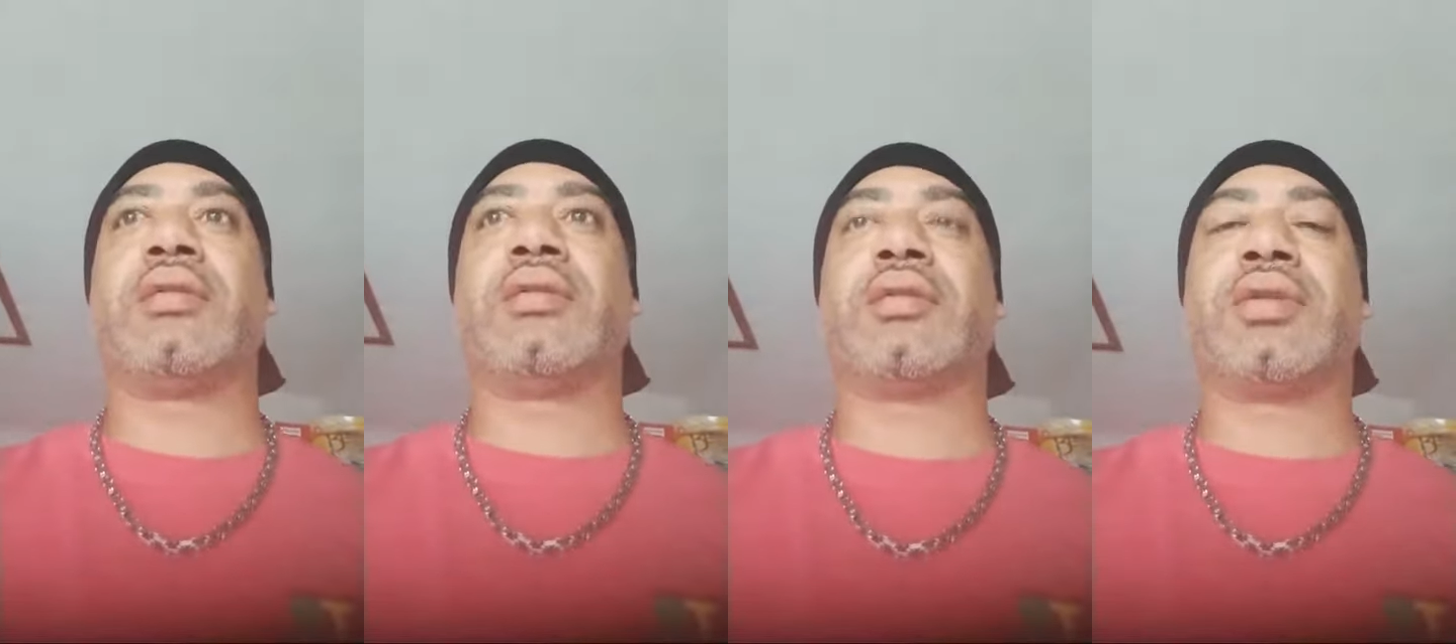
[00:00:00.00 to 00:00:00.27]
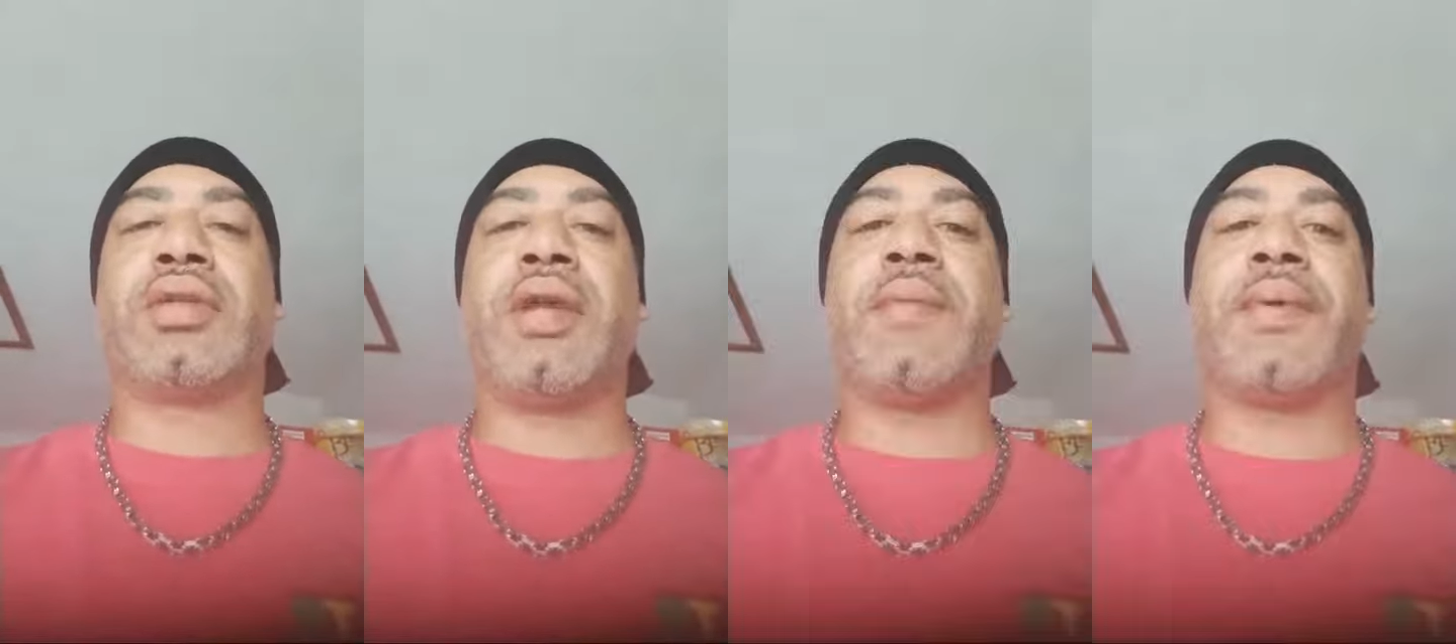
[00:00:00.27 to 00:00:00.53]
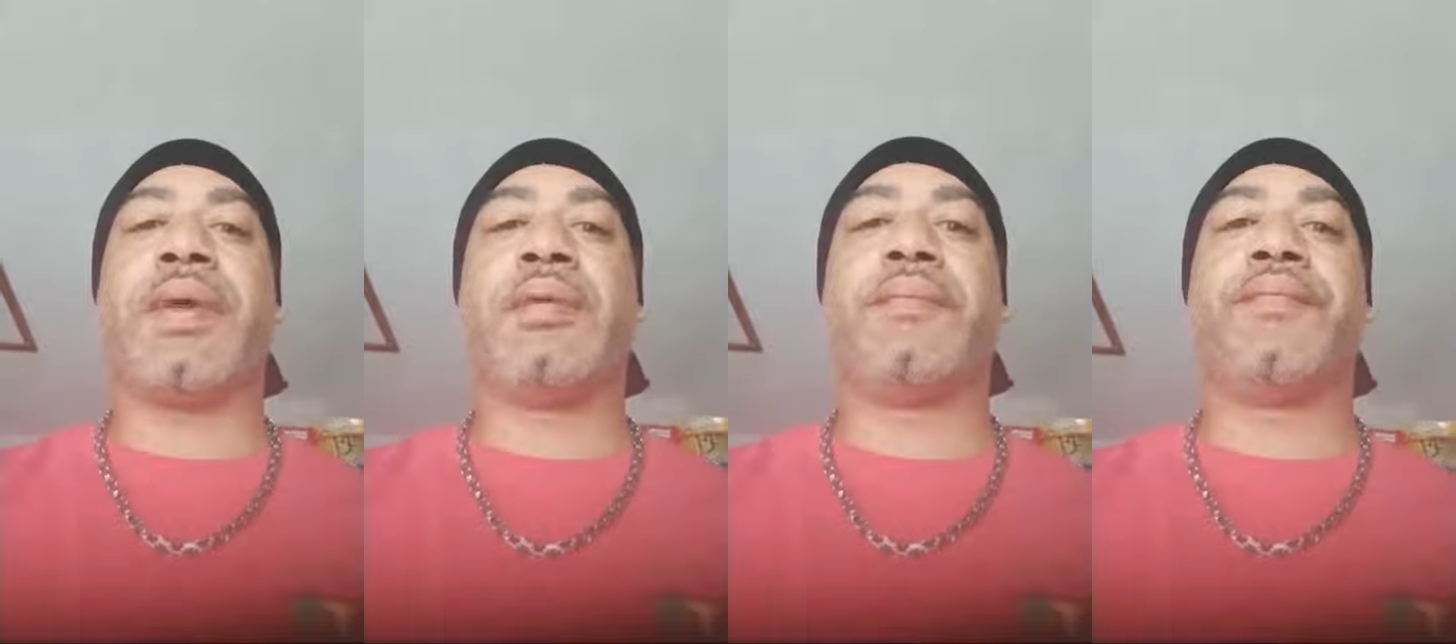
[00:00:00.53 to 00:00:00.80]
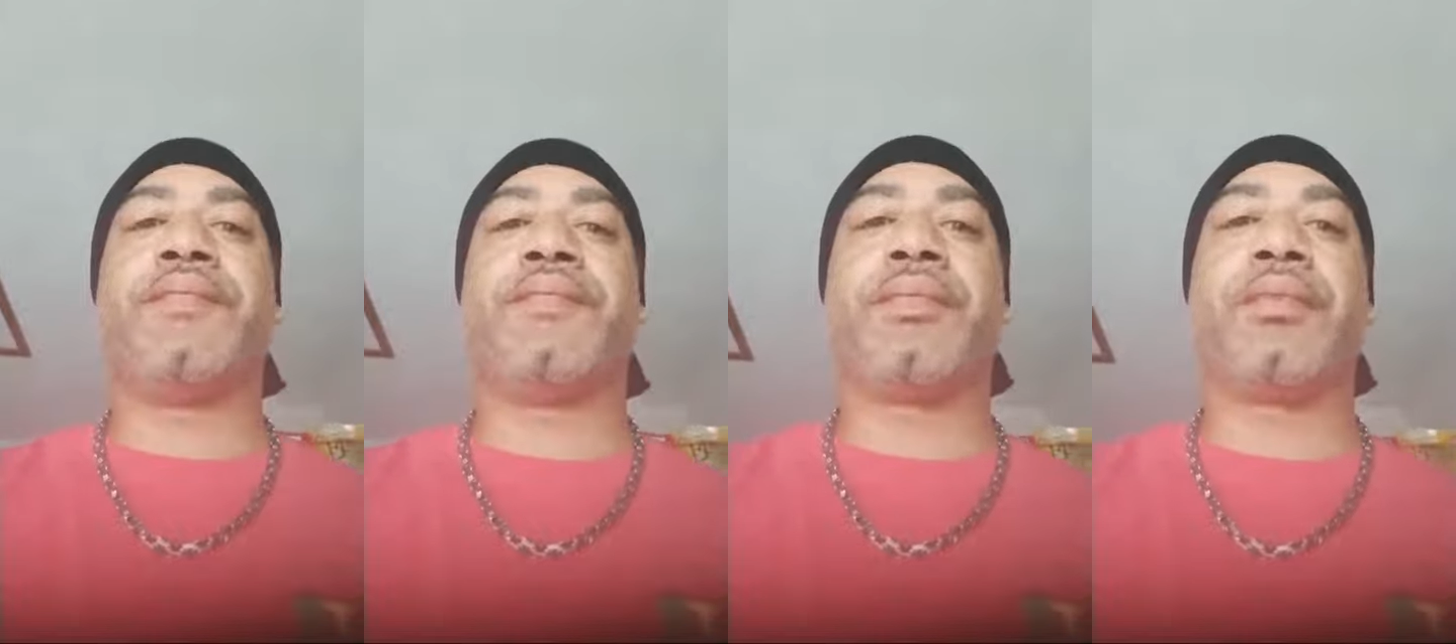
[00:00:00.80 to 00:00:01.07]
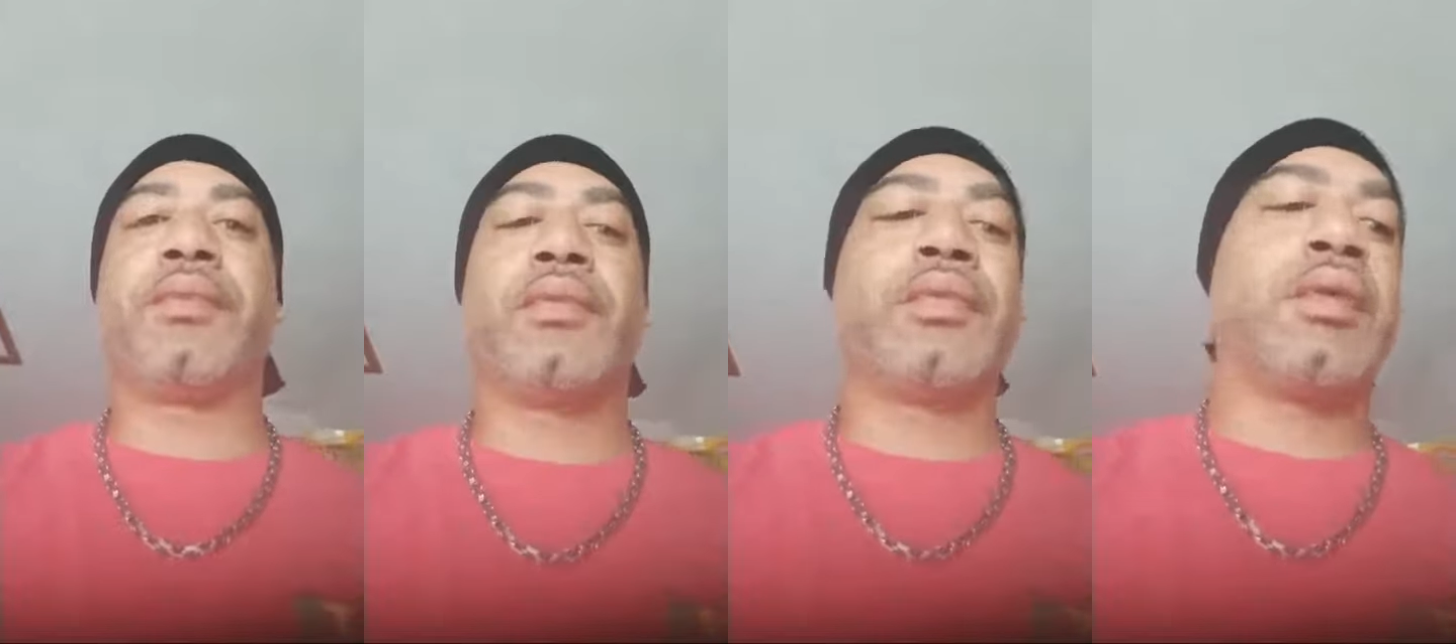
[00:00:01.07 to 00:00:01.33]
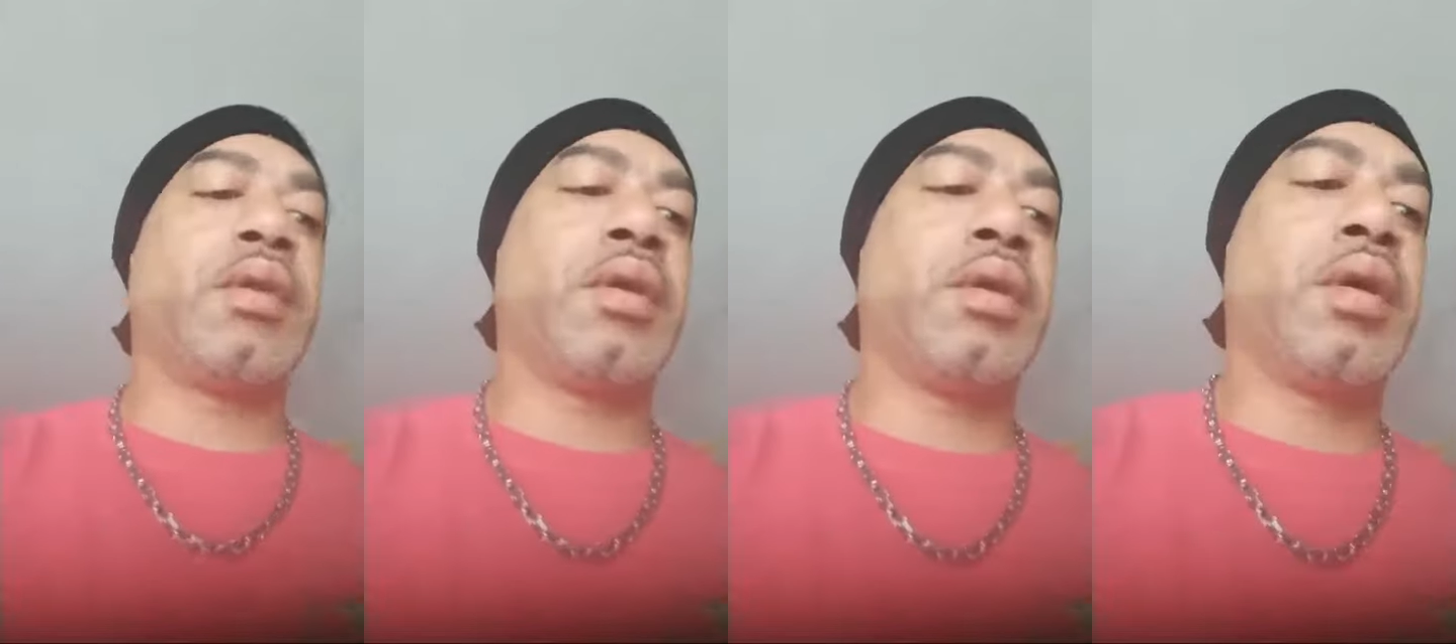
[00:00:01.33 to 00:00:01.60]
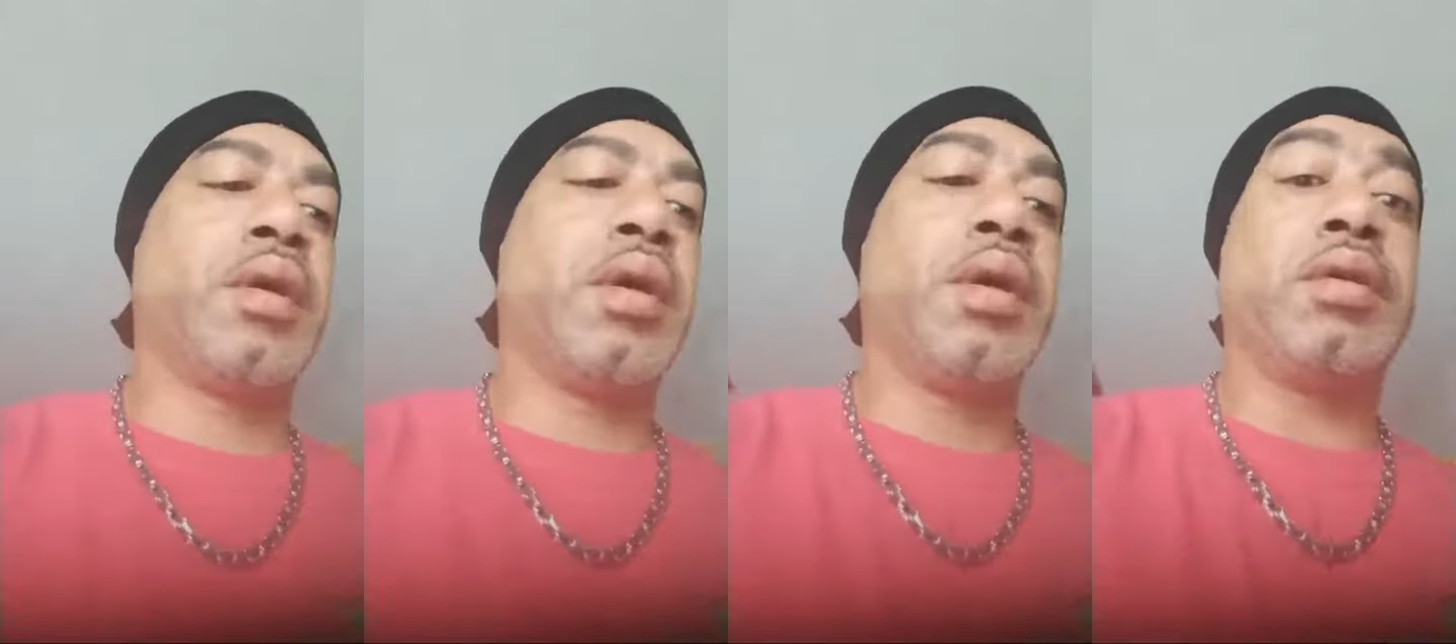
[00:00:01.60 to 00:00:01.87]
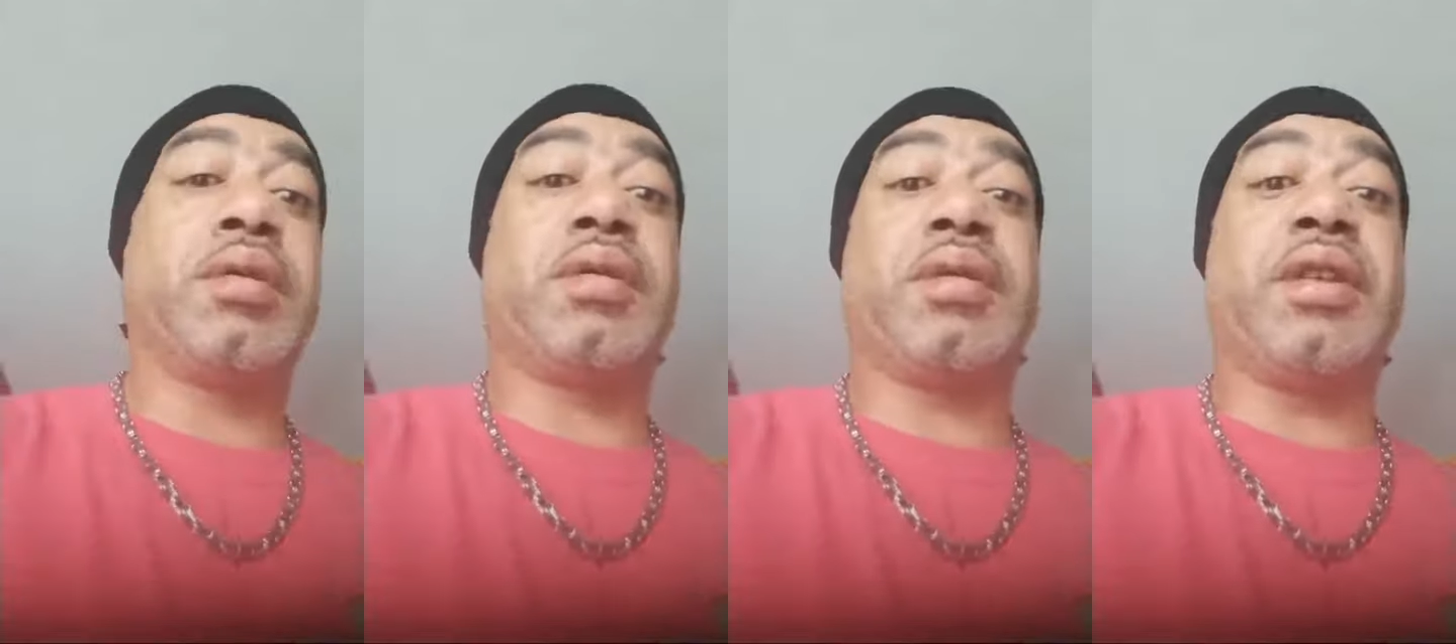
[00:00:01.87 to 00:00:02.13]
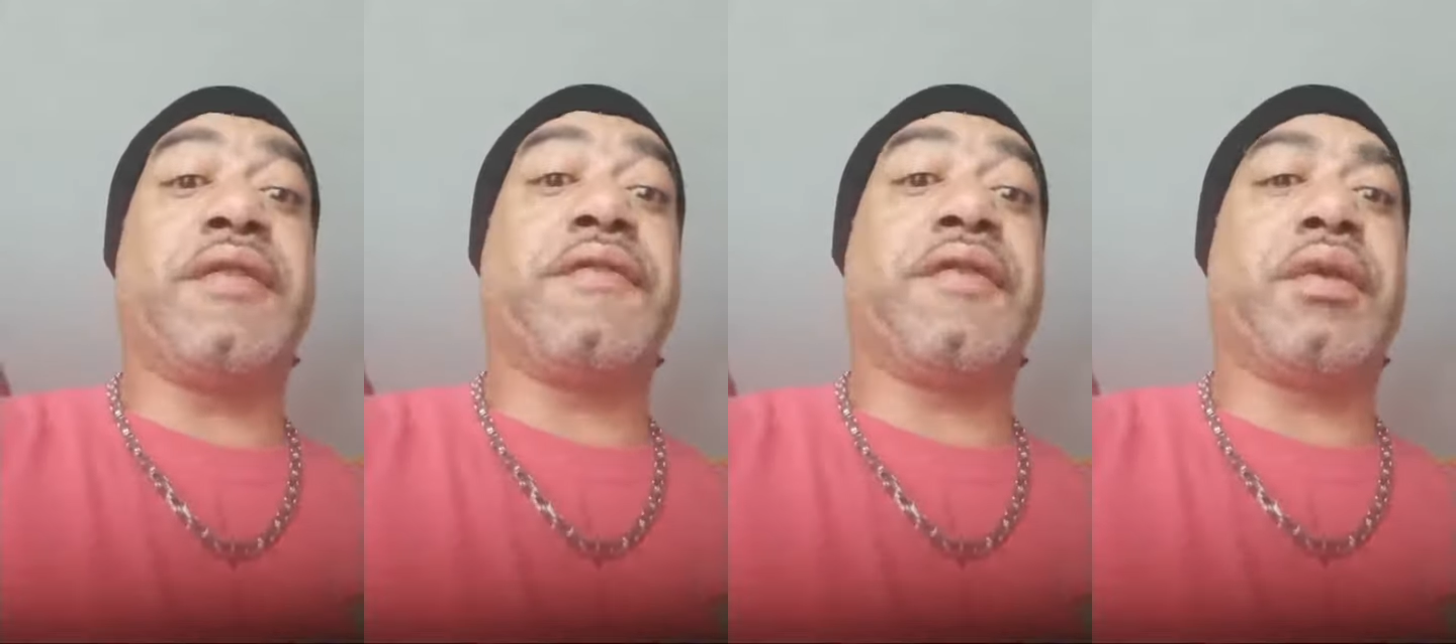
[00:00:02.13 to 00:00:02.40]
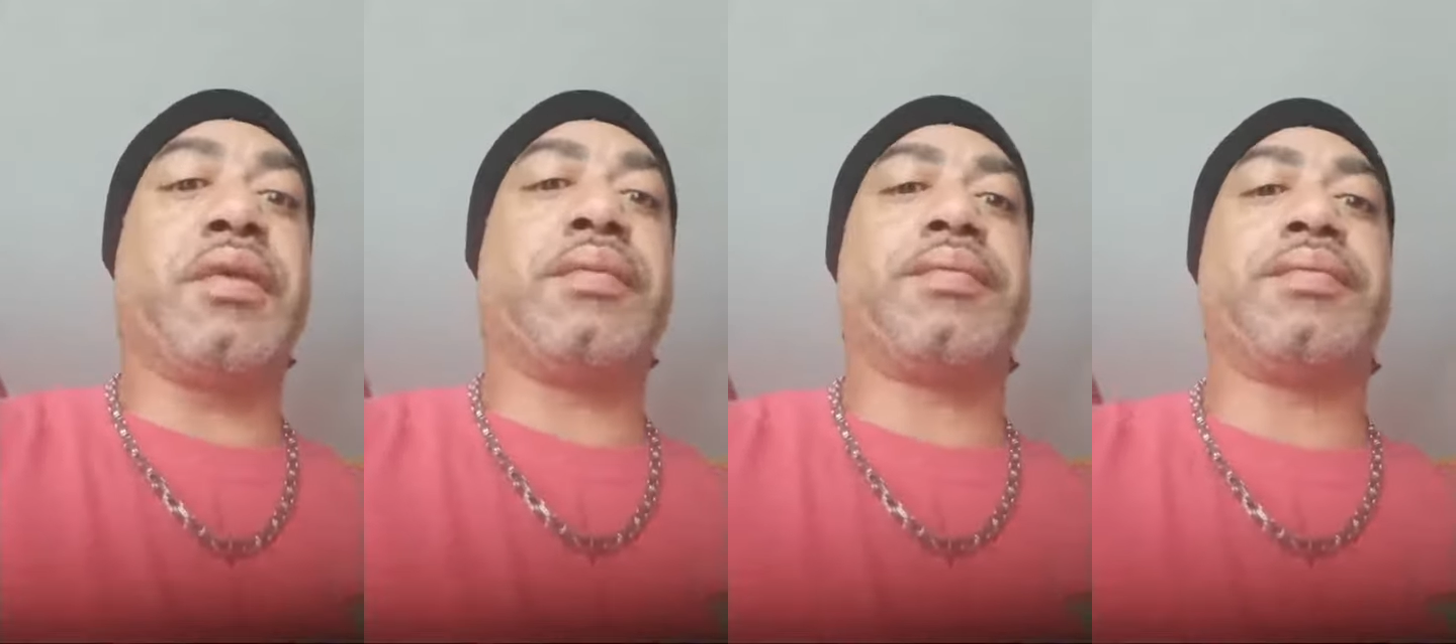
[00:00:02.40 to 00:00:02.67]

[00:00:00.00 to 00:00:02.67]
snippet, it's different.